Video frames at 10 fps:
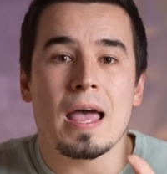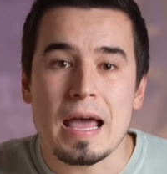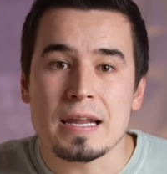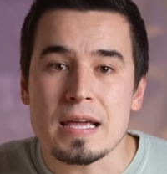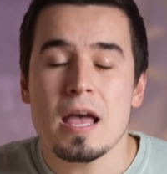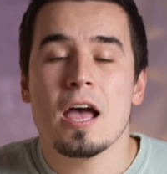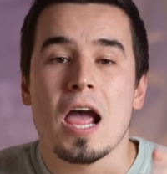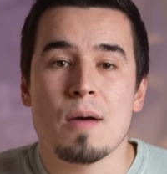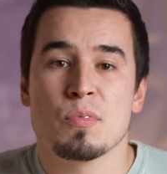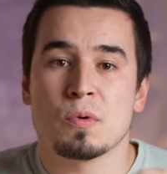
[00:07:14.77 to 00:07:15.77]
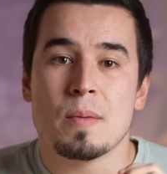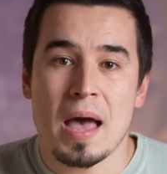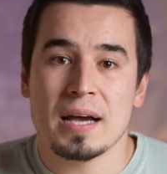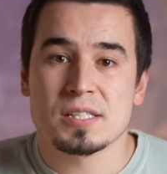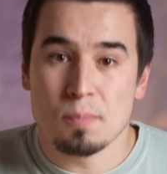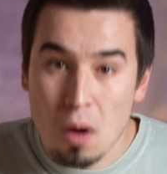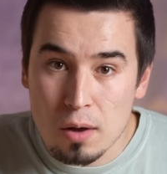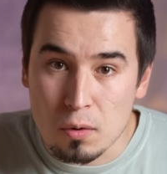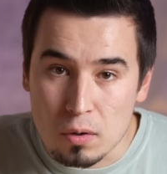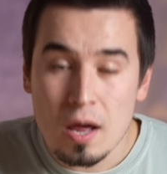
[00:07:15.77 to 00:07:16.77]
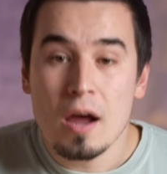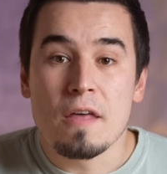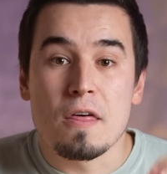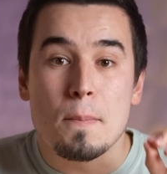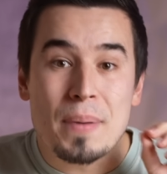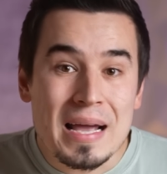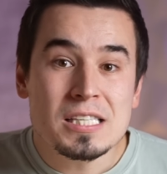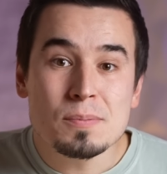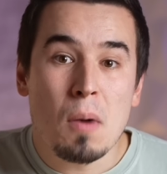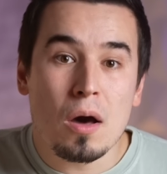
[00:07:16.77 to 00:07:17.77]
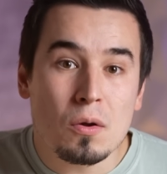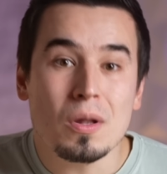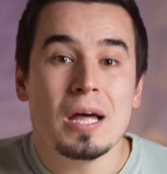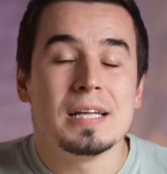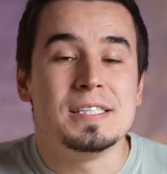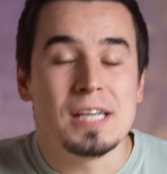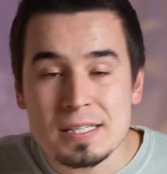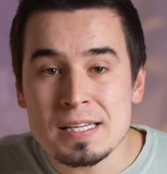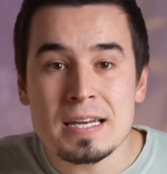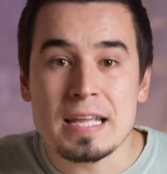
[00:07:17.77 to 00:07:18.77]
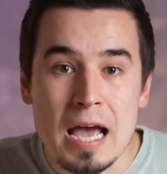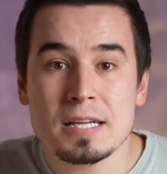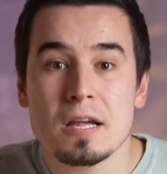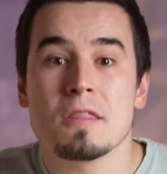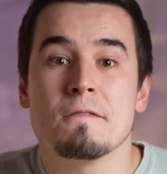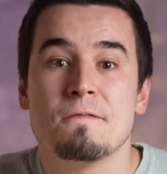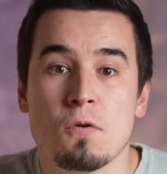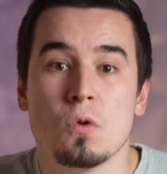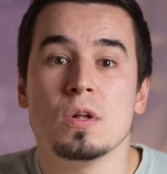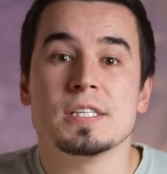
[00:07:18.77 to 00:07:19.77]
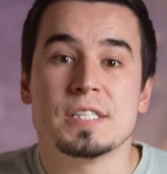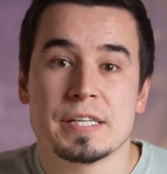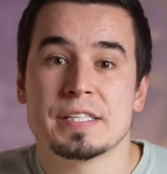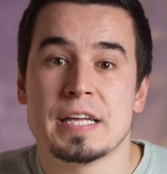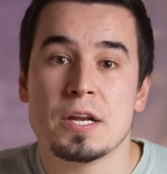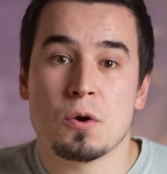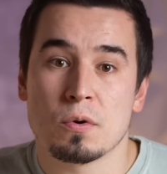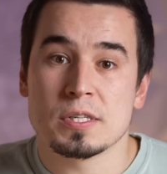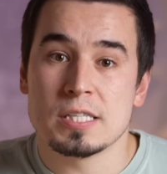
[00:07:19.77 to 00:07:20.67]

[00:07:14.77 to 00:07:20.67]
any M3 Max model, the base model doesn't get the full 16-core